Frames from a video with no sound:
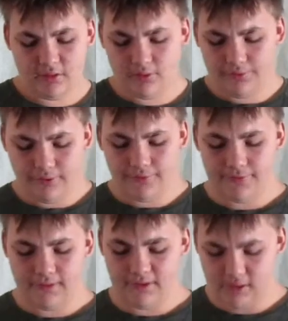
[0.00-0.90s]
few
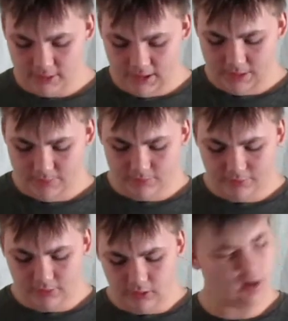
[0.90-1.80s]
things that came with,
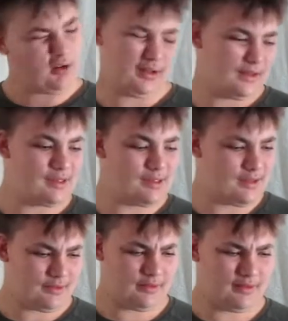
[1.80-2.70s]

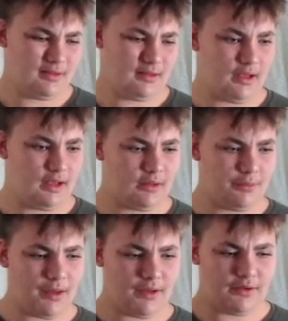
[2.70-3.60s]
it's a
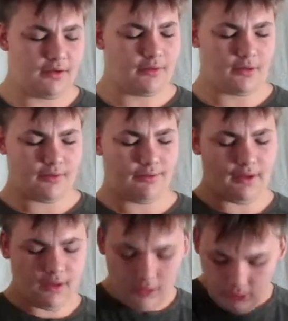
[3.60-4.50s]
basic
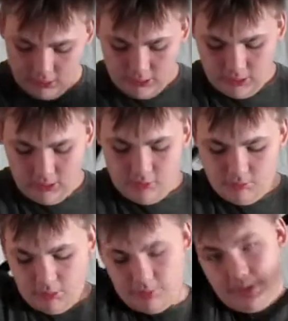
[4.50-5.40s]
thing,
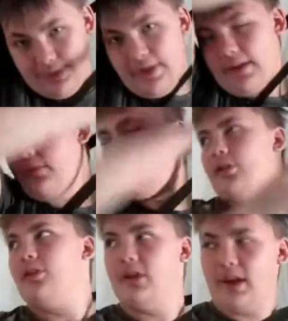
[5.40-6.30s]
but with this,
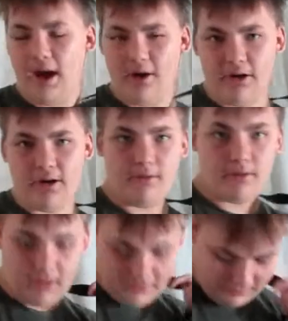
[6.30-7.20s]
you carry it
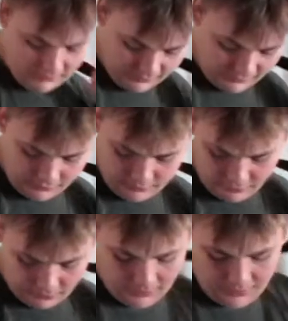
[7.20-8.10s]
like this,
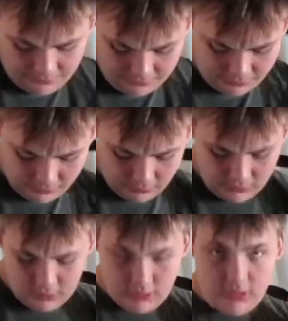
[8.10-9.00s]
so it has its
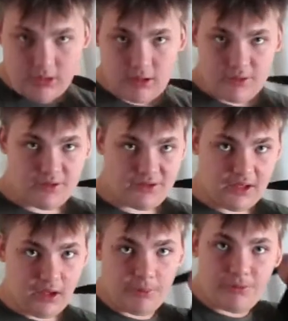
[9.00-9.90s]

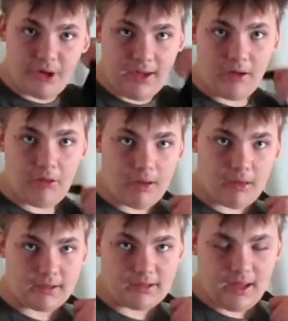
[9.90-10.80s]
setup. So how I
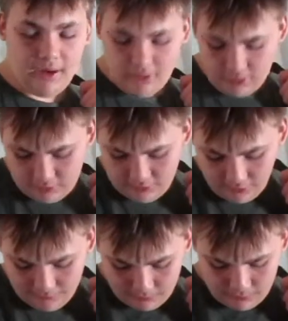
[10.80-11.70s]
like to carry it is
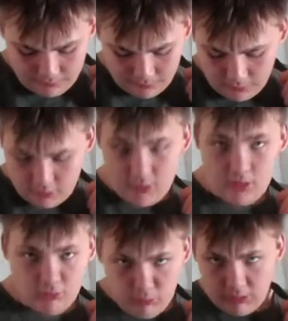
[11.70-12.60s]
I flip
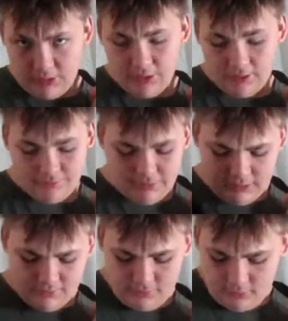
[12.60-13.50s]
one side of
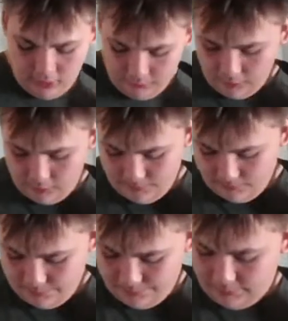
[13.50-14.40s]
these over
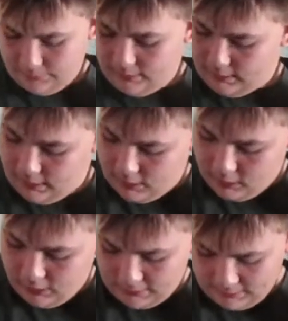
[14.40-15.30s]

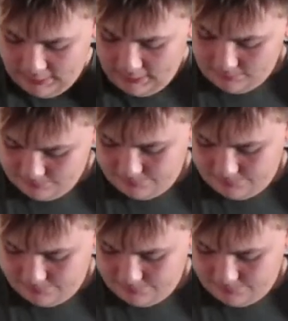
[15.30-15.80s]
like that,